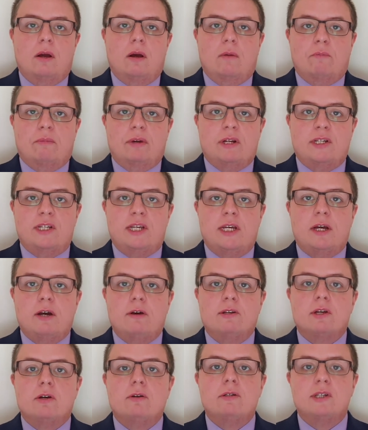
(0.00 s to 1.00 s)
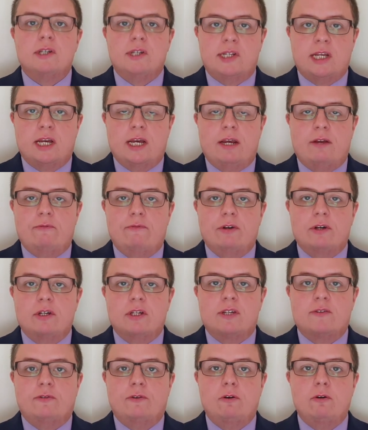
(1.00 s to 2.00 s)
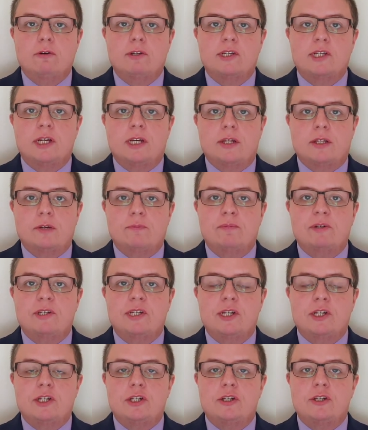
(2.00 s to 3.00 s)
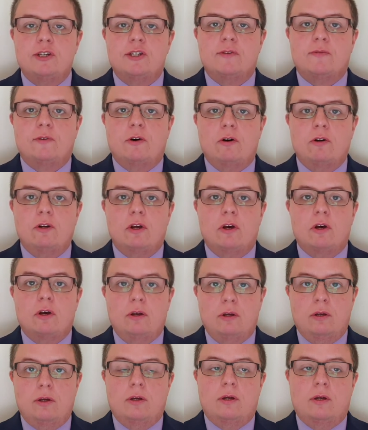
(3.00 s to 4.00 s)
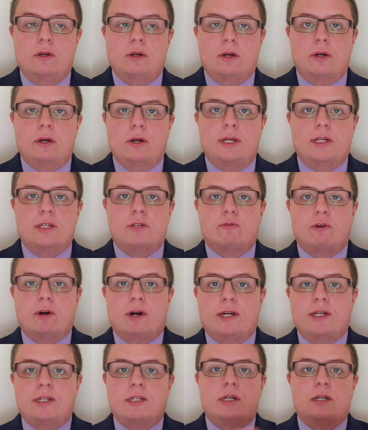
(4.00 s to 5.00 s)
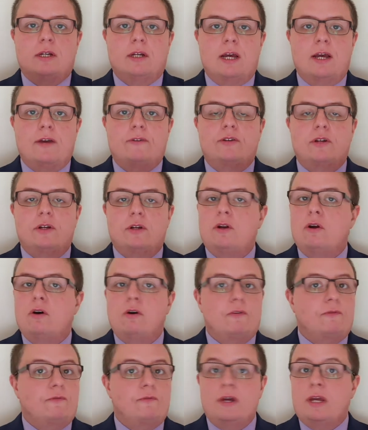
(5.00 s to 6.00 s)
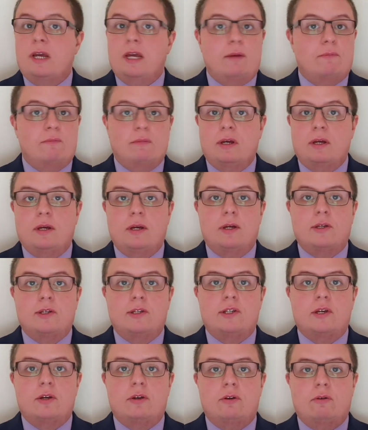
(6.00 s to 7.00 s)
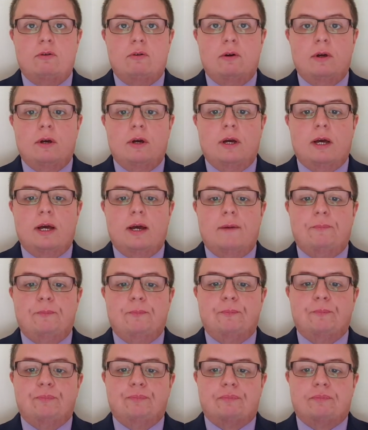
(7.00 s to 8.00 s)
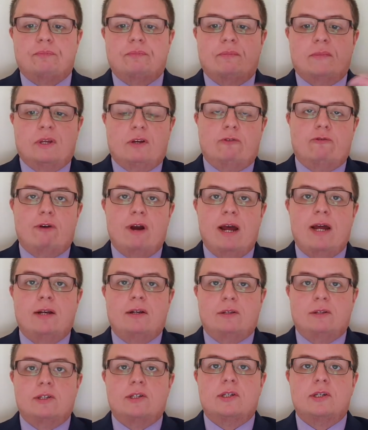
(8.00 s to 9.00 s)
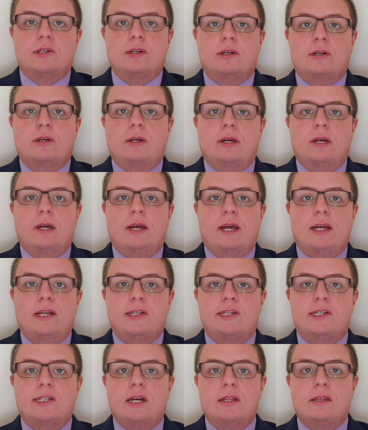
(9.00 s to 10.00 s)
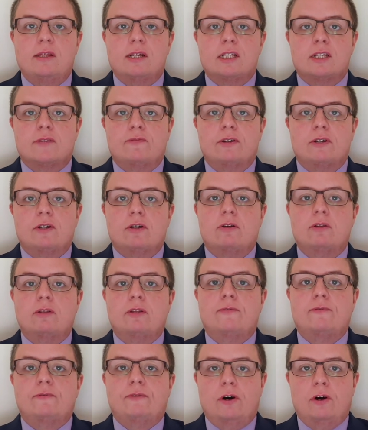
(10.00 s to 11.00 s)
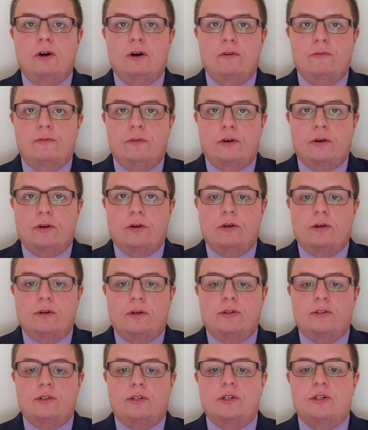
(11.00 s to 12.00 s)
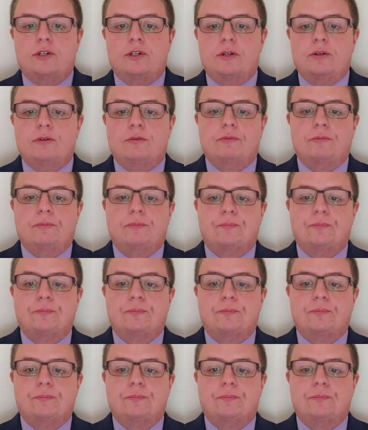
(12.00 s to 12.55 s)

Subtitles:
But as he goes on to say in verse 40, the positions of honour at his right and left are not for him to grant. Instead, that's for God the Father to do.